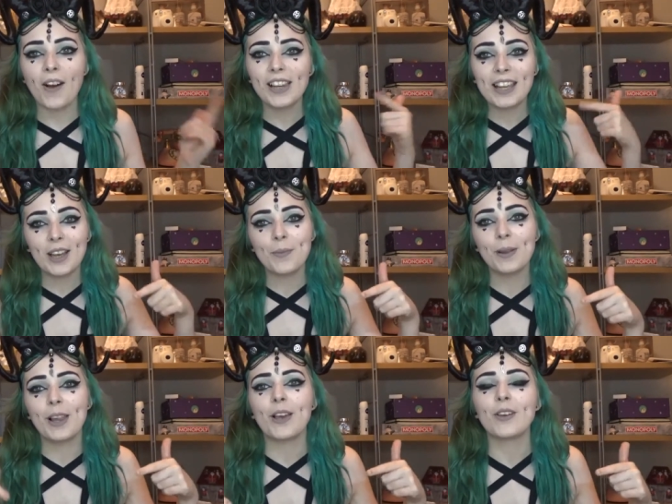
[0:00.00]
I'll link her
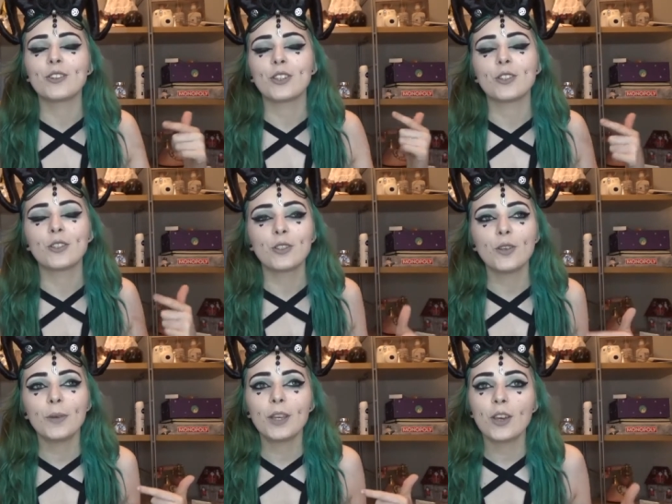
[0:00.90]
below, she's
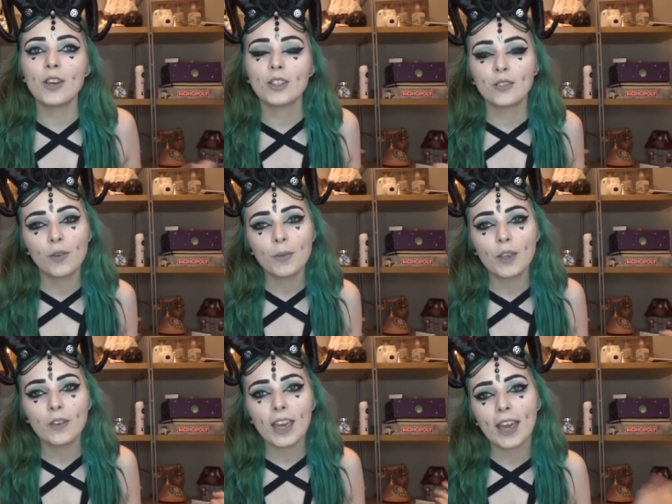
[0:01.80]
super cute, she's from the
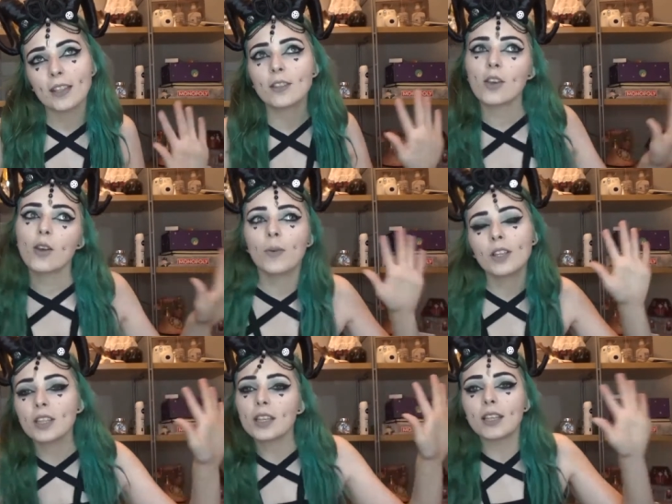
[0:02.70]
UK too
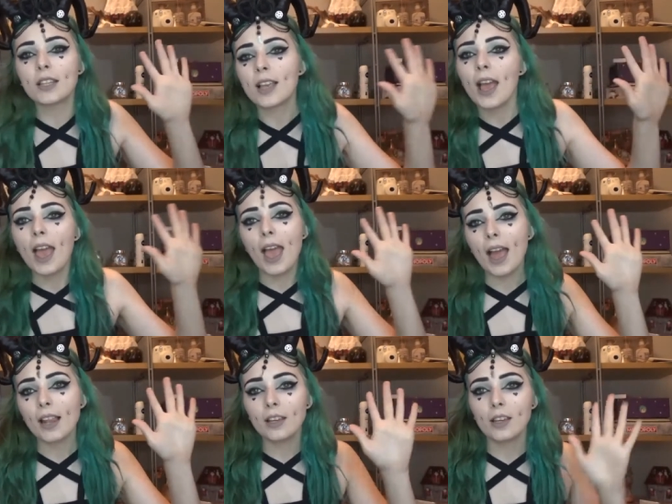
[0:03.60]
which is
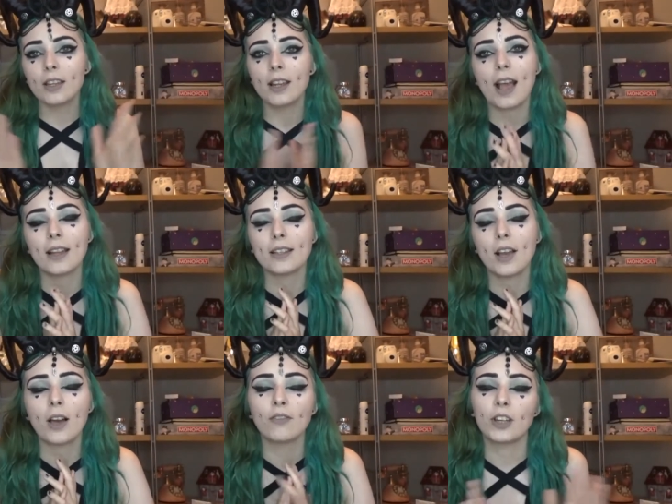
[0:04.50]
hella good and
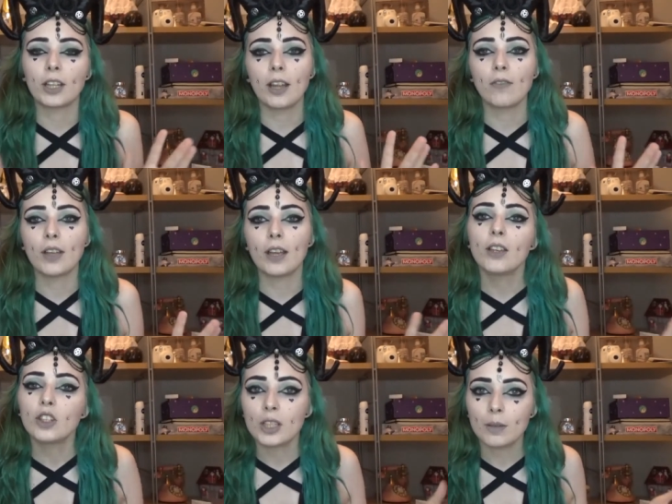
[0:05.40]
I freaking love her.
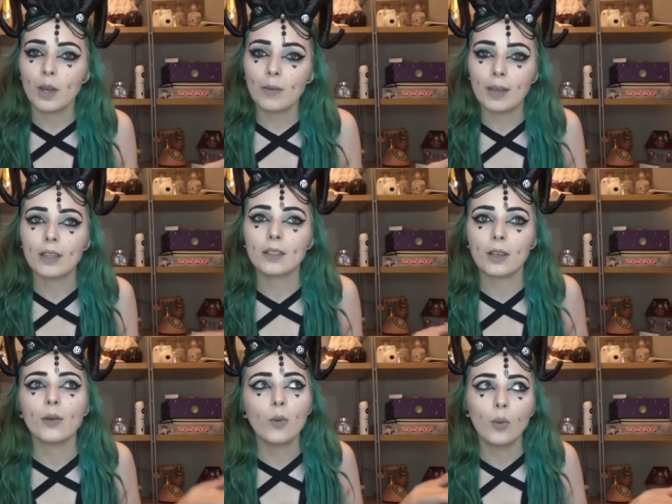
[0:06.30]
She's a mermaid so
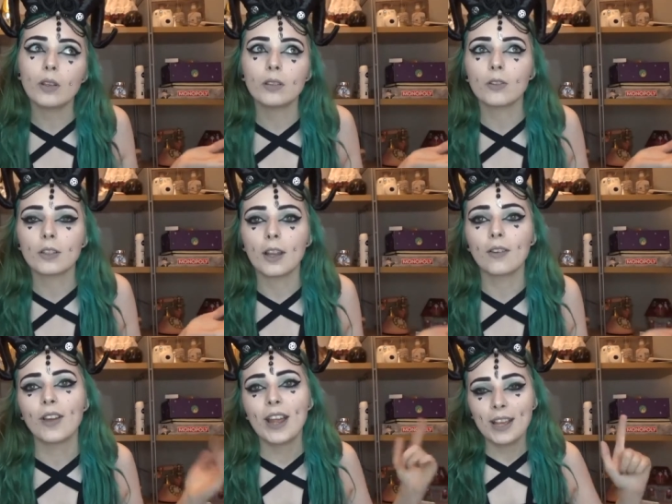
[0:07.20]
what's not to love?
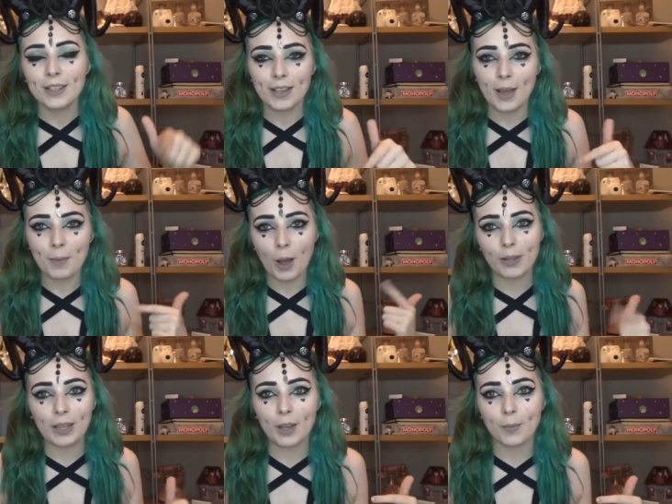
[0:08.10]
So yeah, I'll
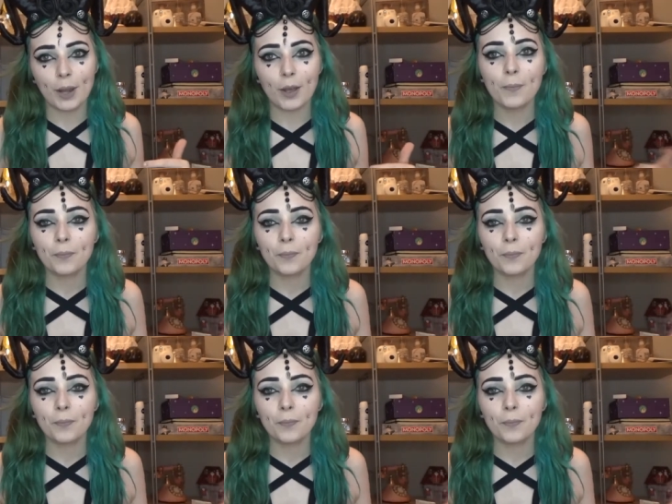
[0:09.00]
link her below.